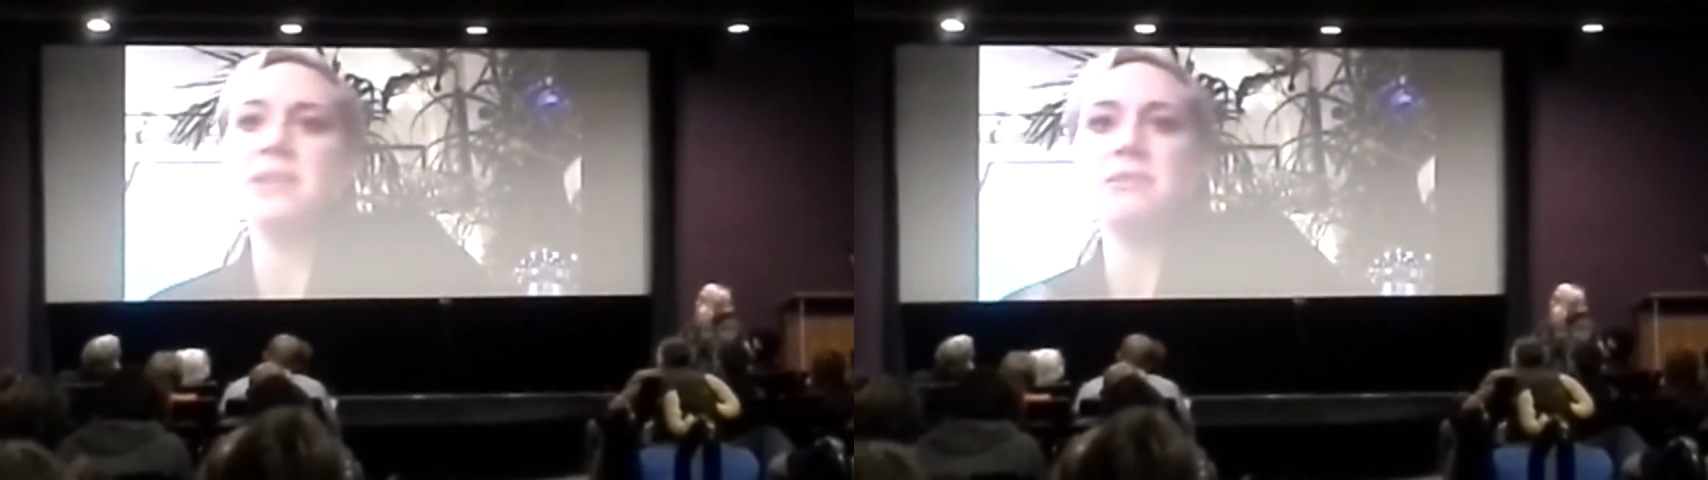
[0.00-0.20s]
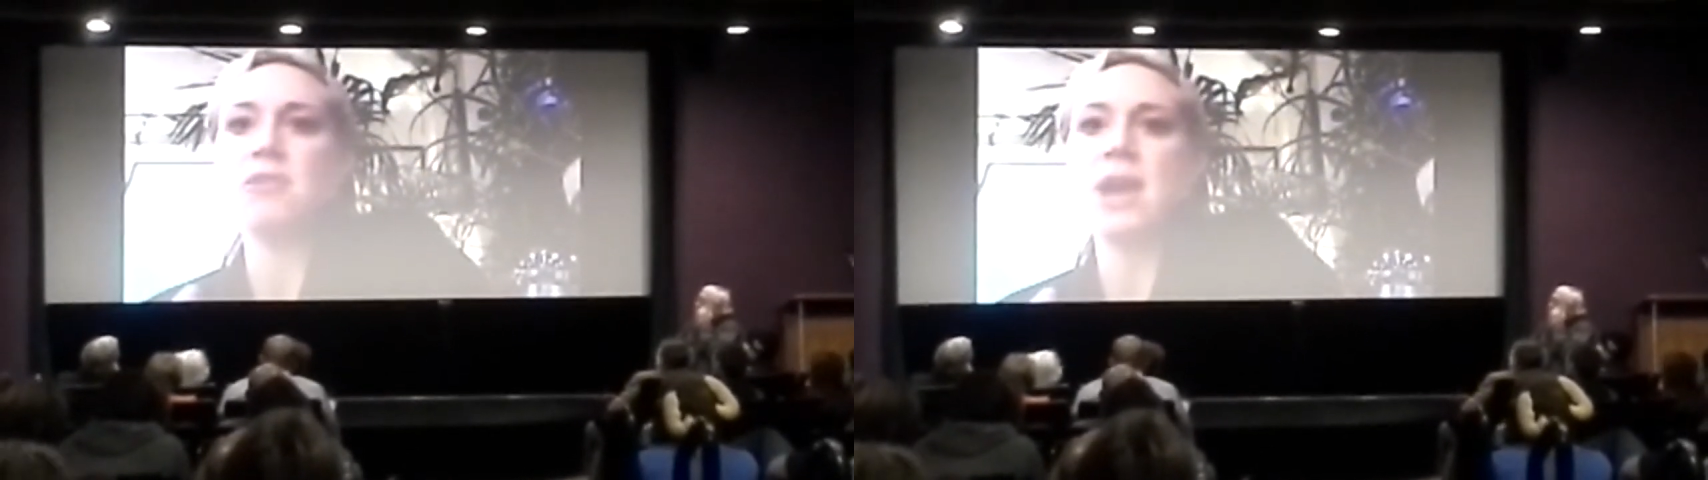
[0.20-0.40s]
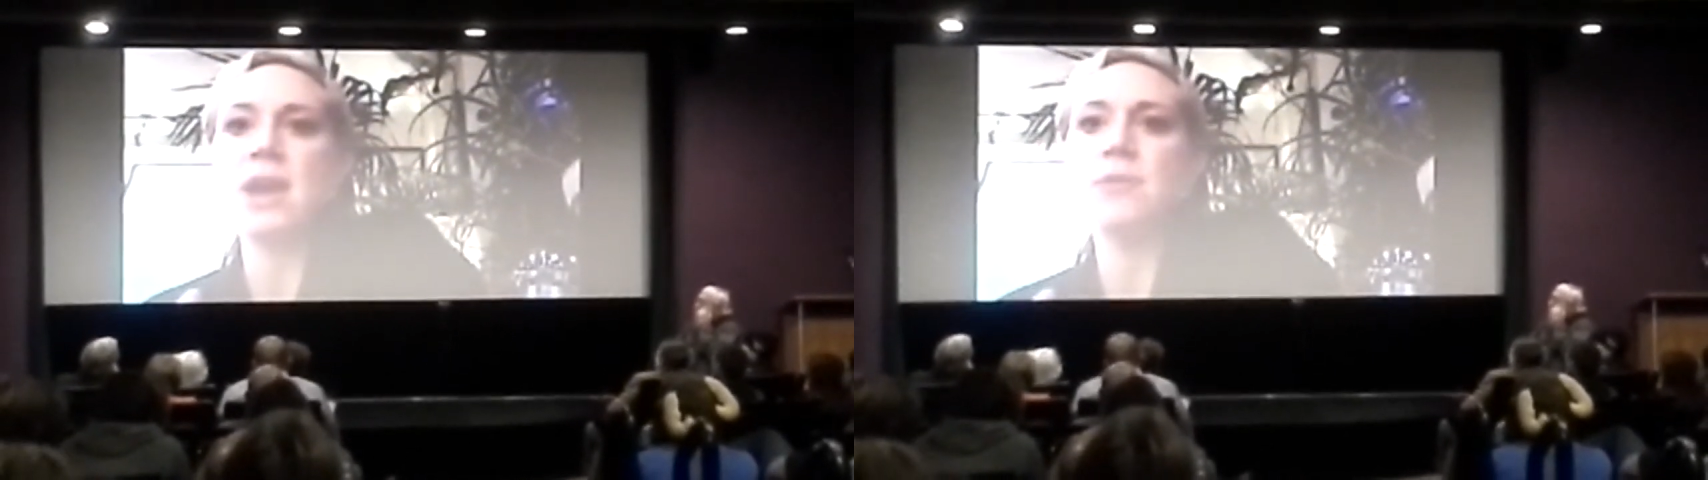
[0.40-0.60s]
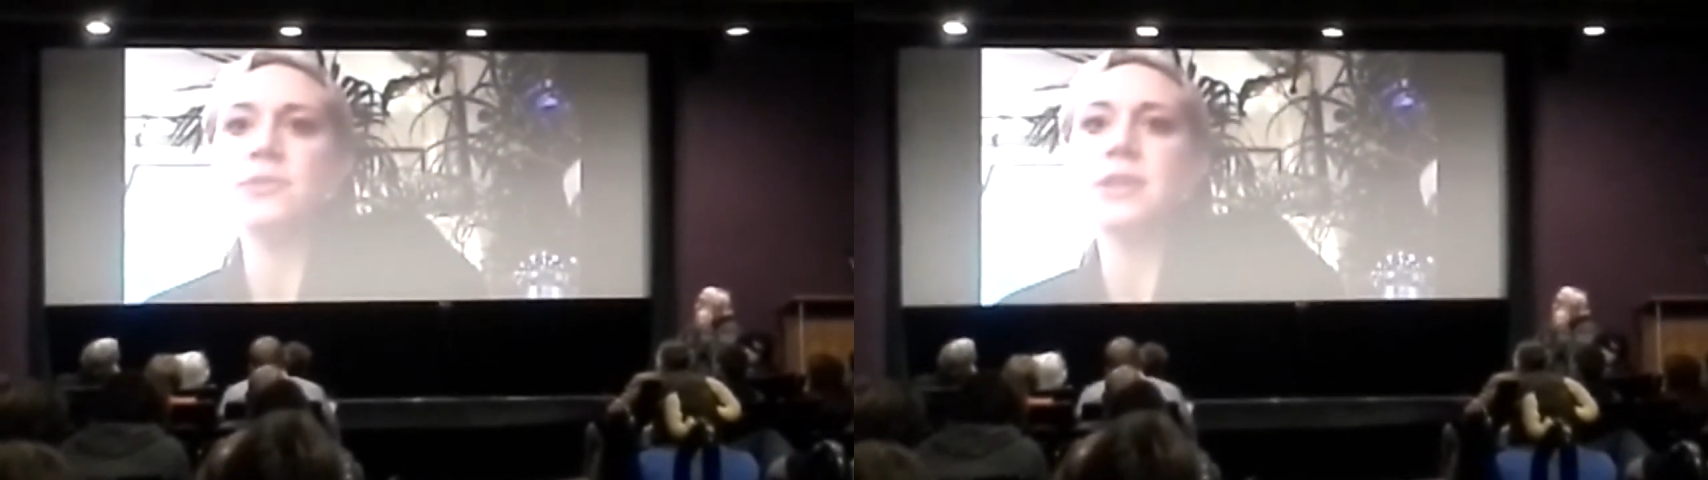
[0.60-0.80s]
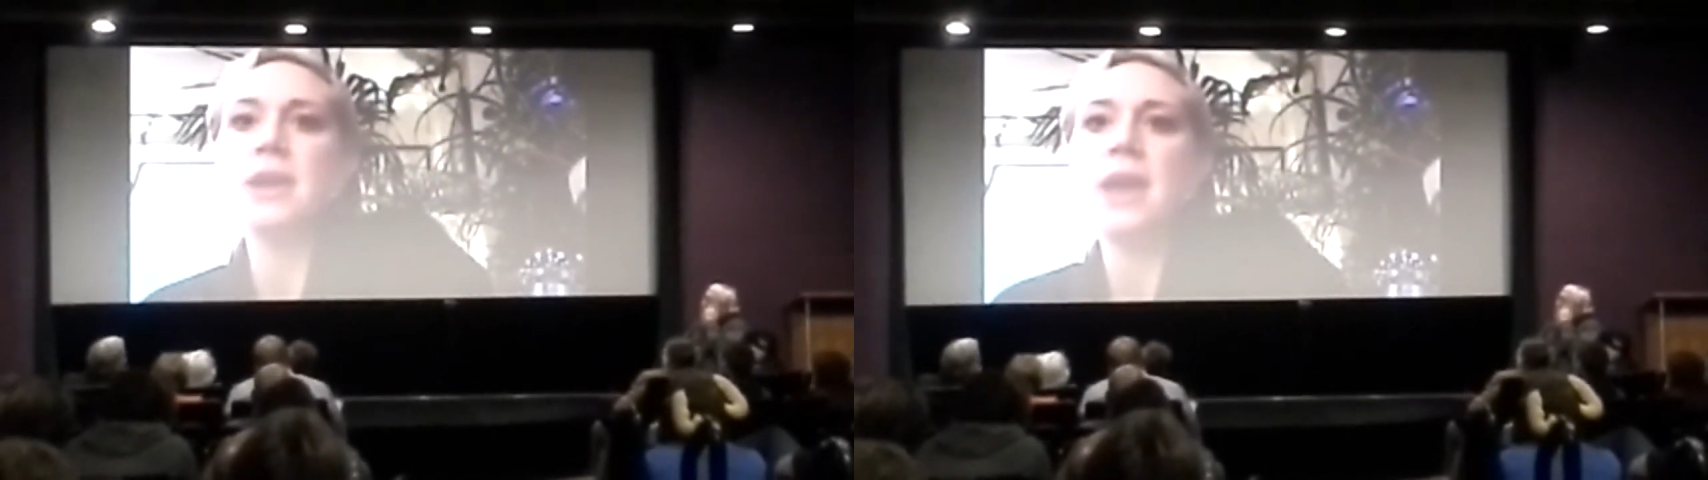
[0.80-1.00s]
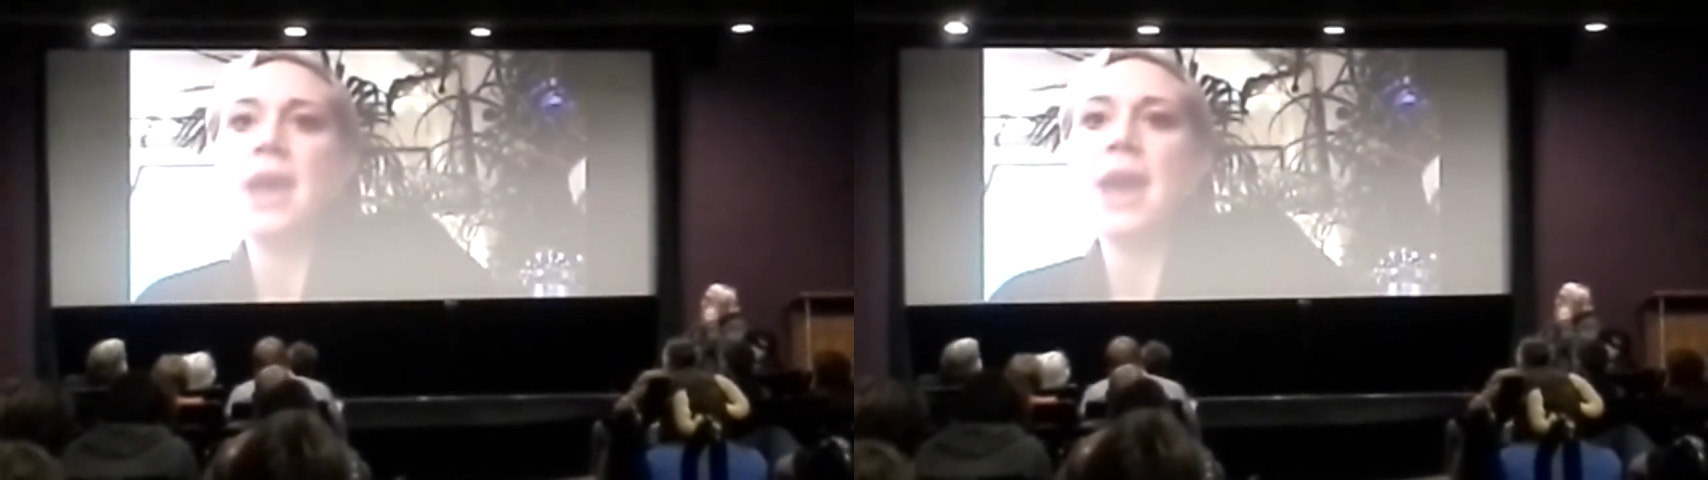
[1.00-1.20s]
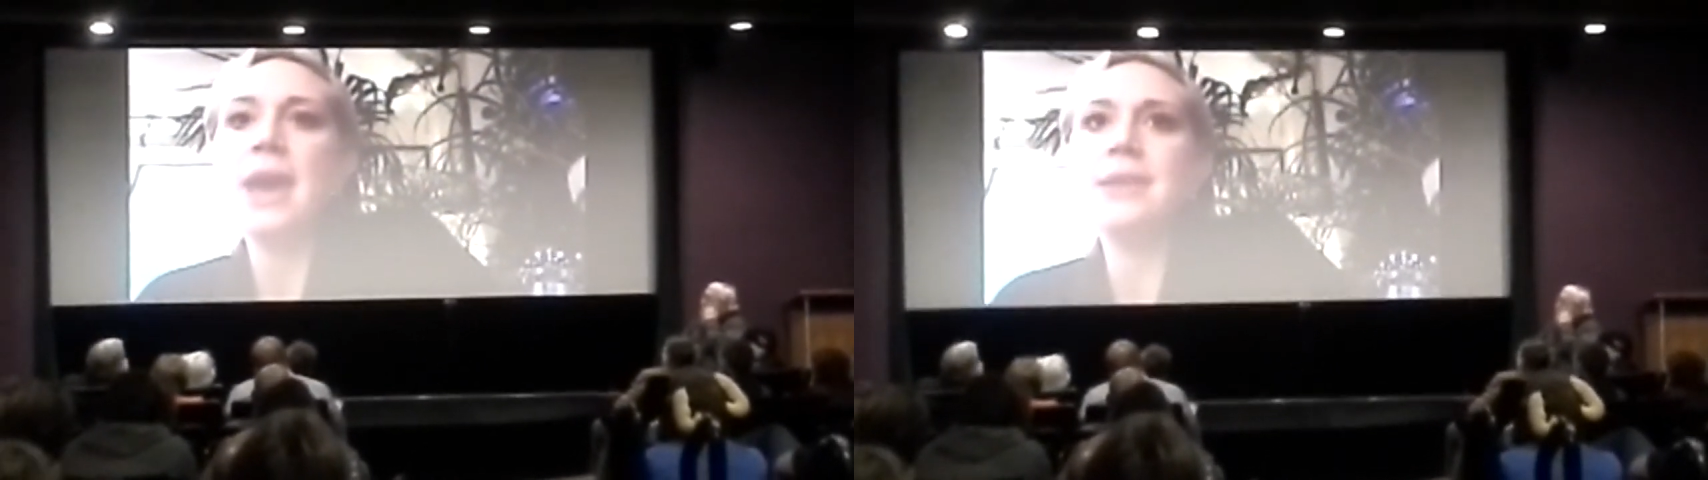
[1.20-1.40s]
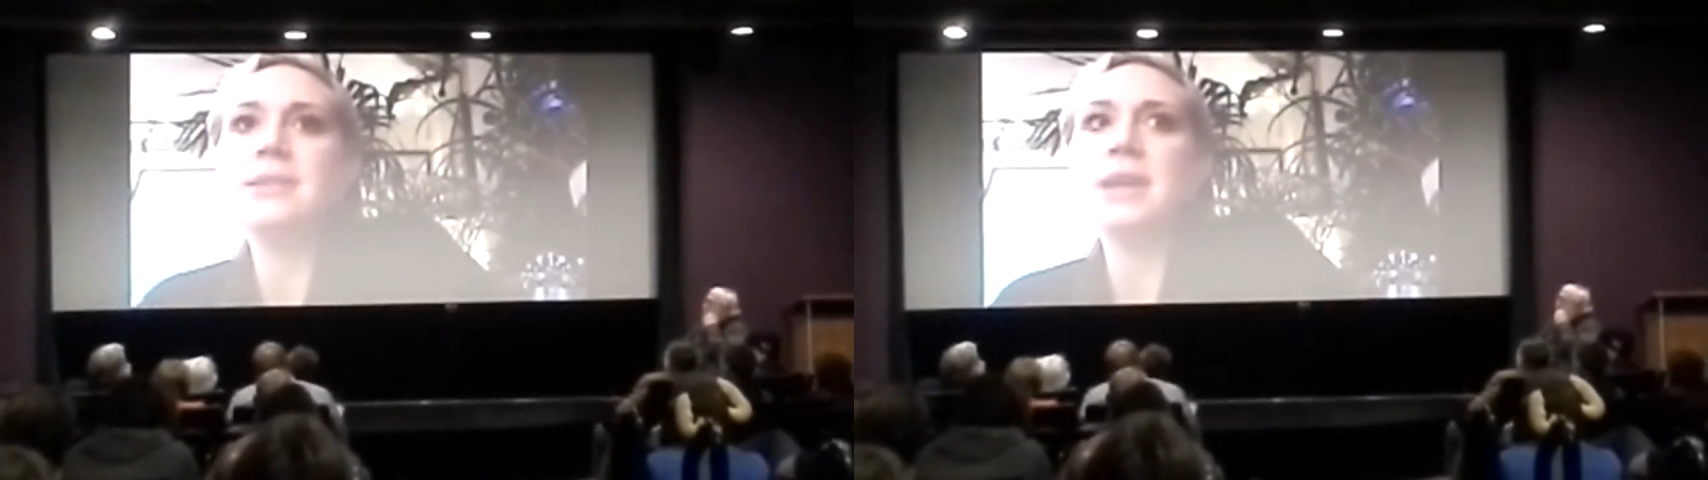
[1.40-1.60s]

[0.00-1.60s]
ground. And